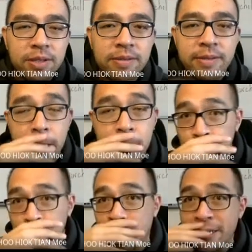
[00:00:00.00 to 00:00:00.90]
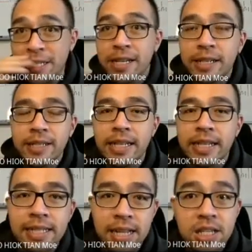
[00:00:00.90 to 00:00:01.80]
technology is
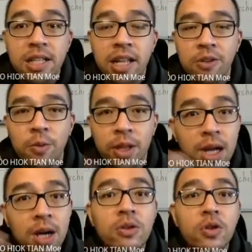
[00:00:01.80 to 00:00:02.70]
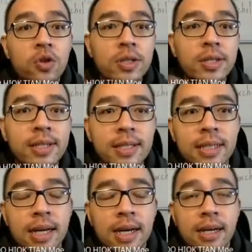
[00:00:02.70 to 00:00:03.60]
such that we now use
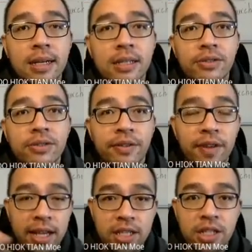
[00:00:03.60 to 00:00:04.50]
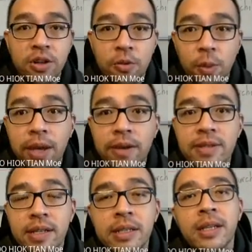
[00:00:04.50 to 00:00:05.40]
reflection of waves
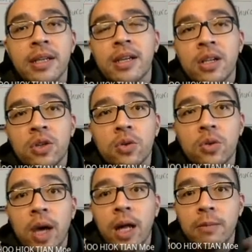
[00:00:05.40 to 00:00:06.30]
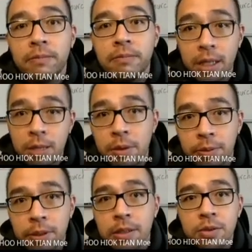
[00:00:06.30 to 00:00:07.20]
to help many
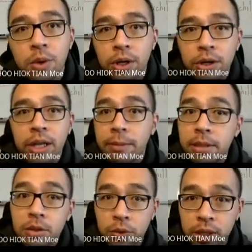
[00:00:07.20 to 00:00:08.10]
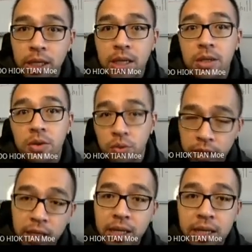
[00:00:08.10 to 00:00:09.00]
people who are not able to hear
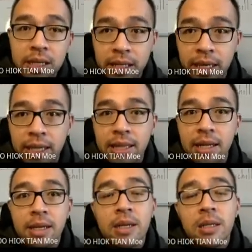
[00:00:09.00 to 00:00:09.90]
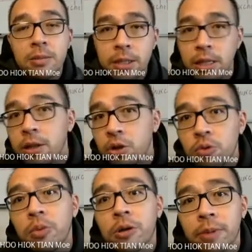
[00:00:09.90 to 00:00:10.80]
again especially
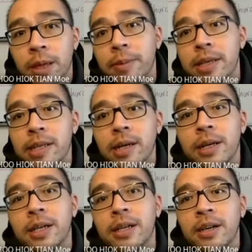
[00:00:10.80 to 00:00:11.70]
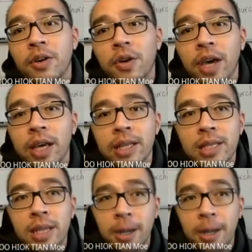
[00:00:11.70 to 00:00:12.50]
newborn babies Okay, it's